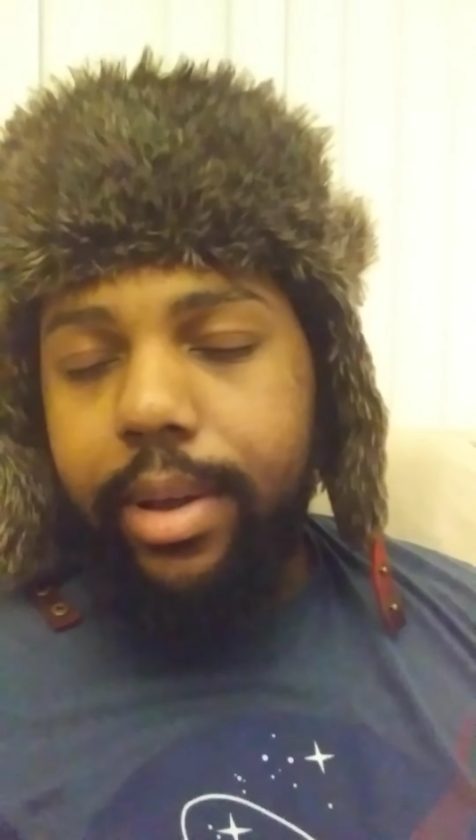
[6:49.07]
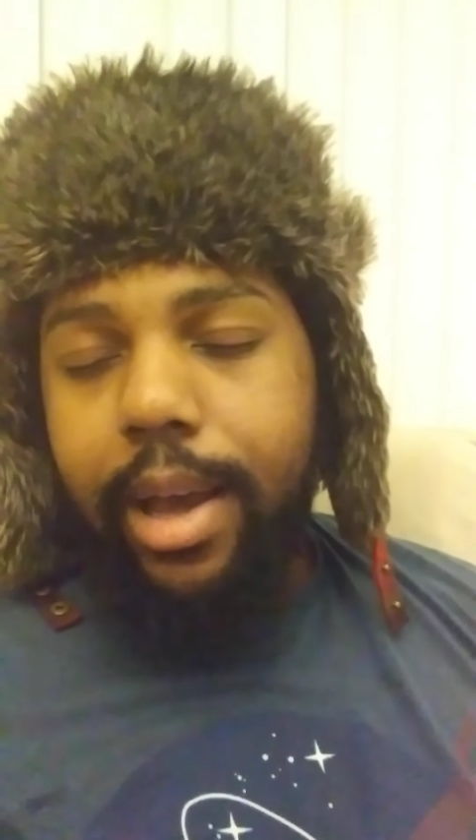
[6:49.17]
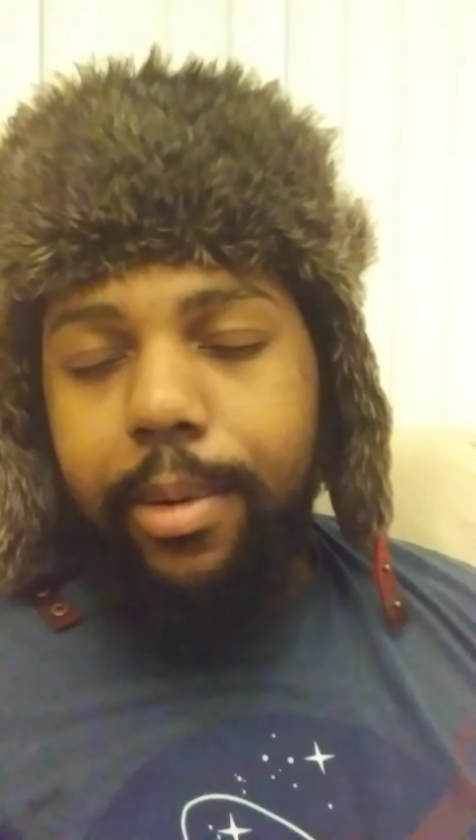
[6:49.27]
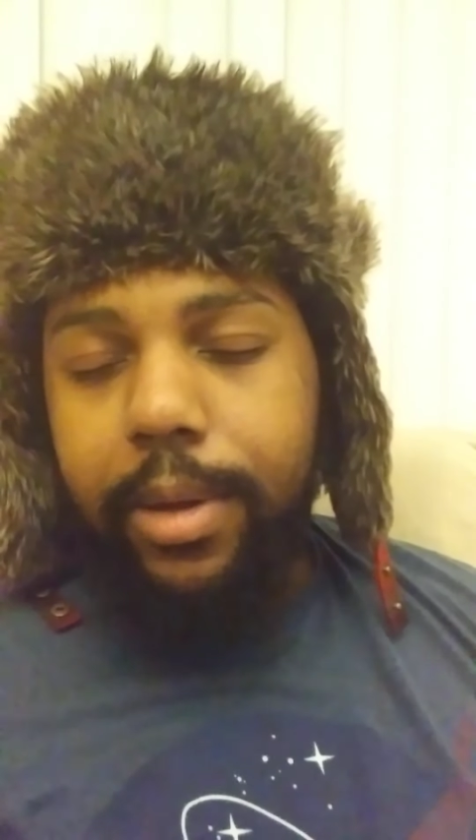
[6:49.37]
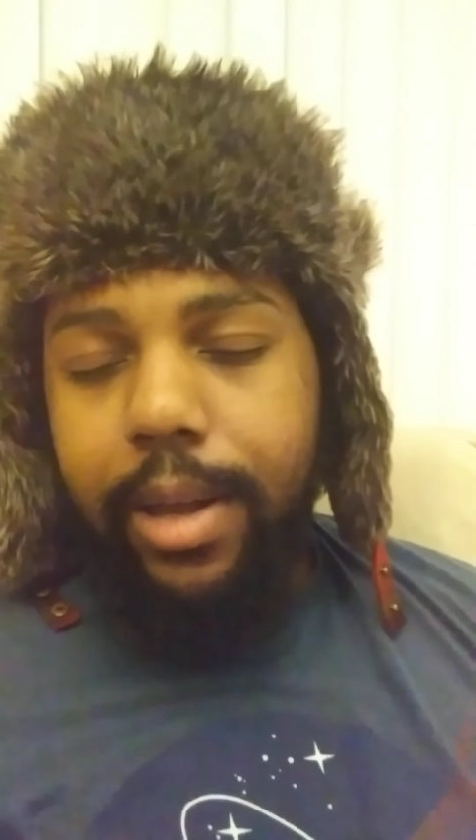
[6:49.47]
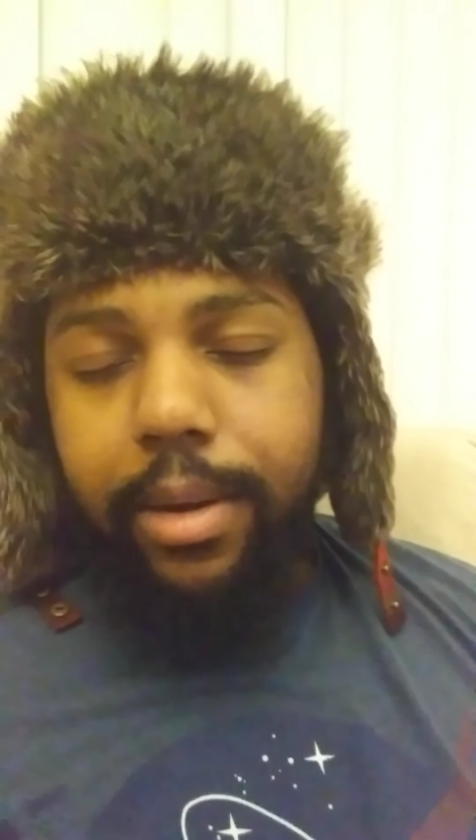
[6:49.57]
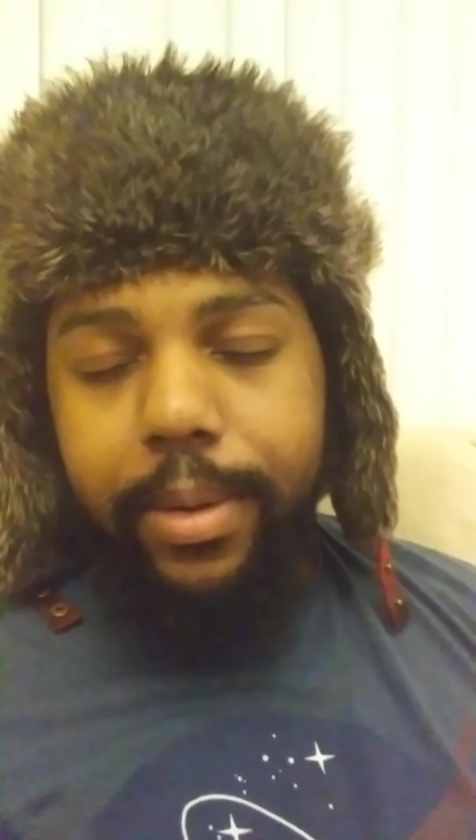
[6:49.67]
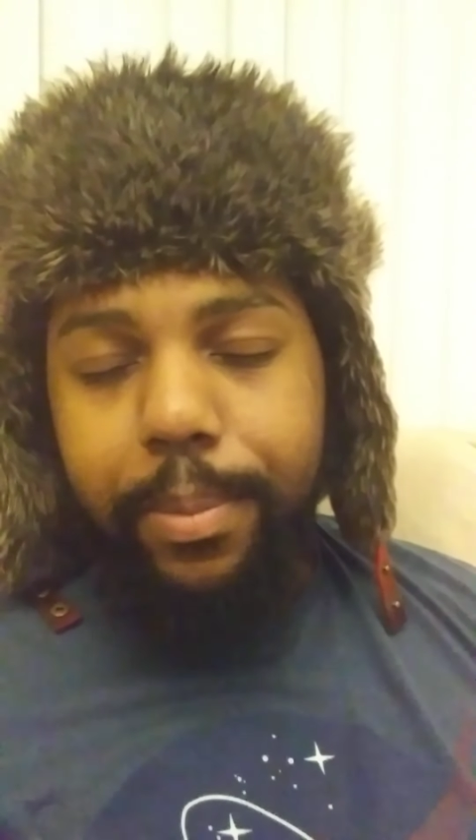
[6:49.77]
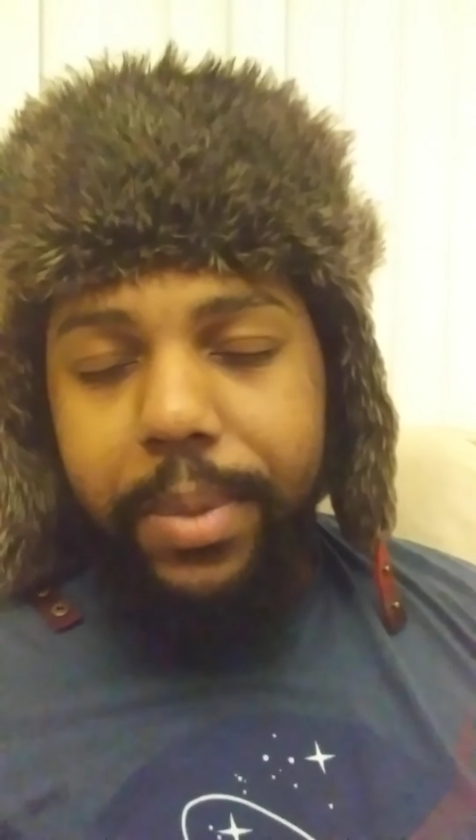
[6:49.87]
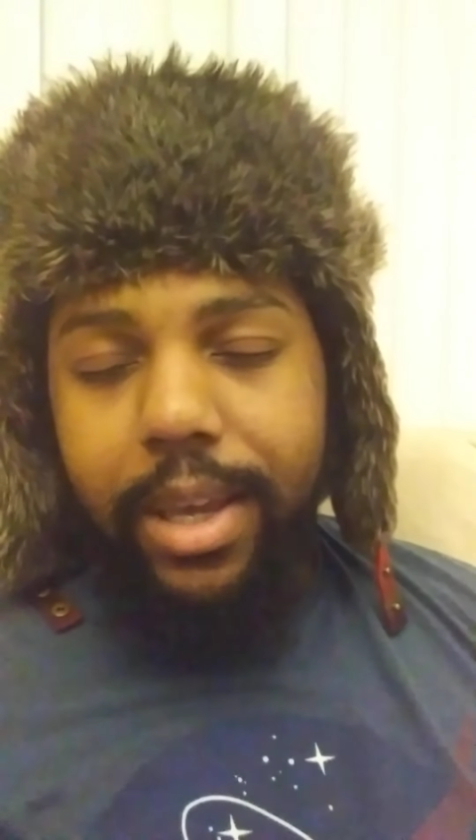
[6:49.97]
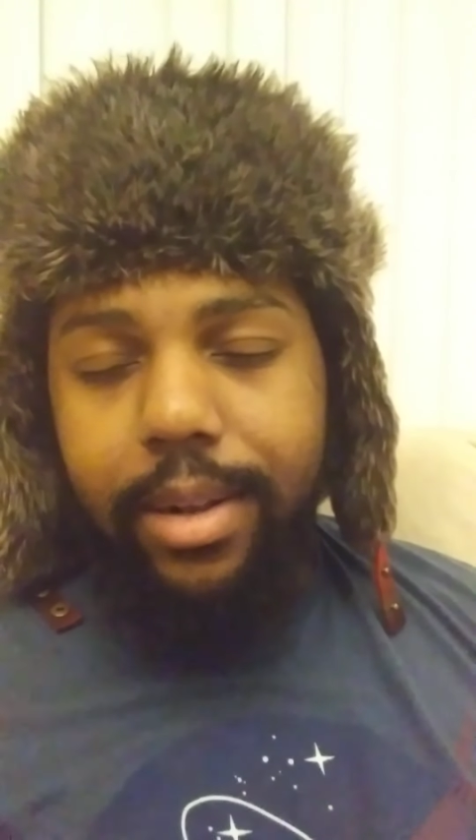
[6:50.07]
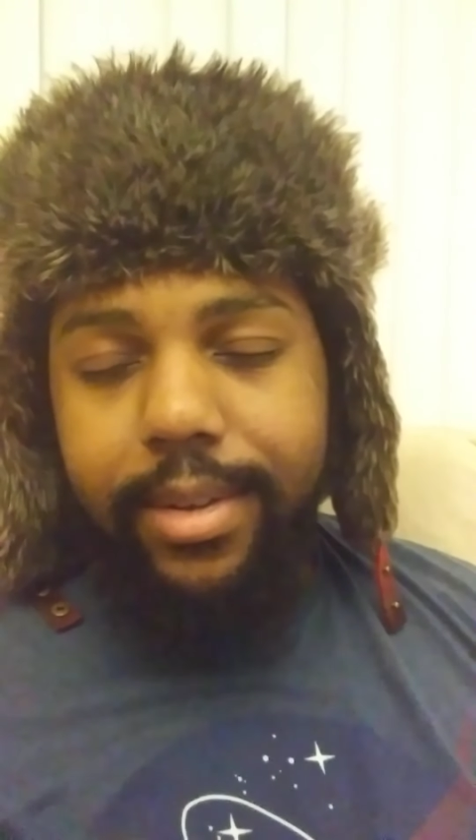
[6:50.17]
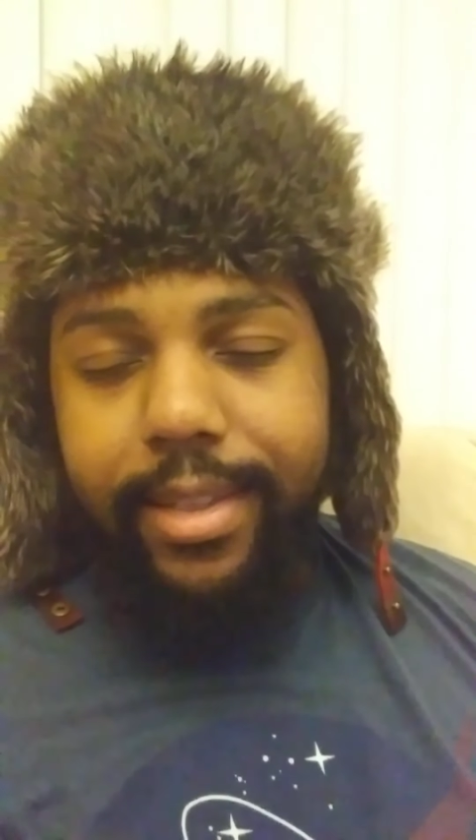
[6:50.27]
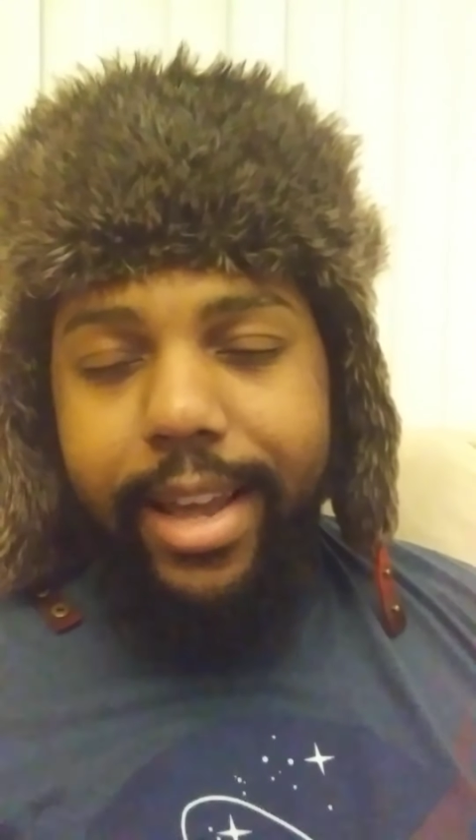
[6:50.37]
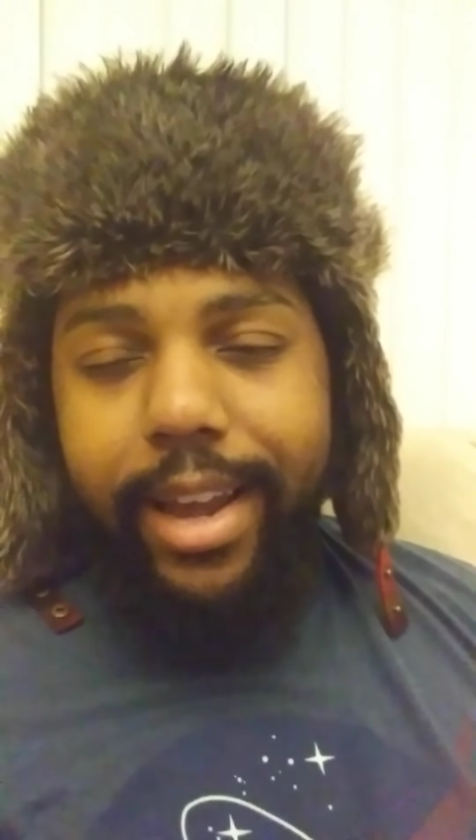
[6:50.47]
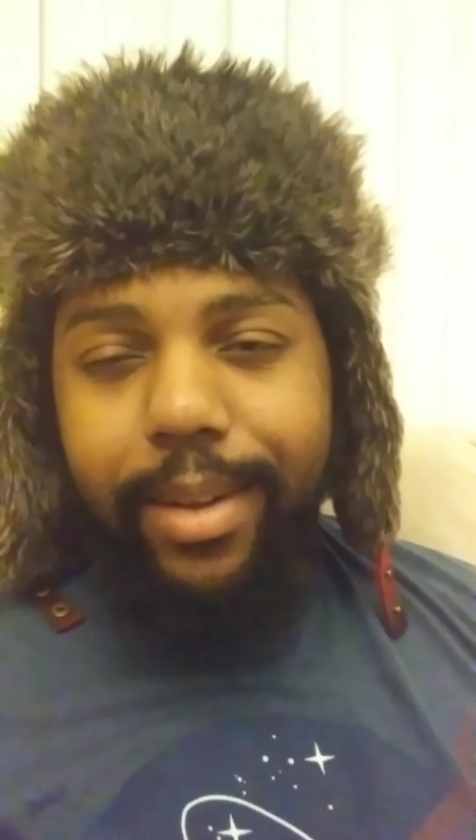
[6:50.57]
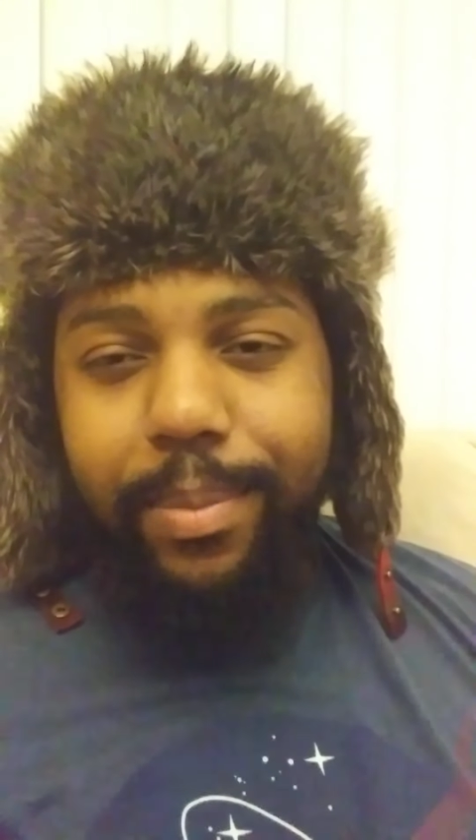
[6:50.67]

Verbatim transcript: i am getting to that,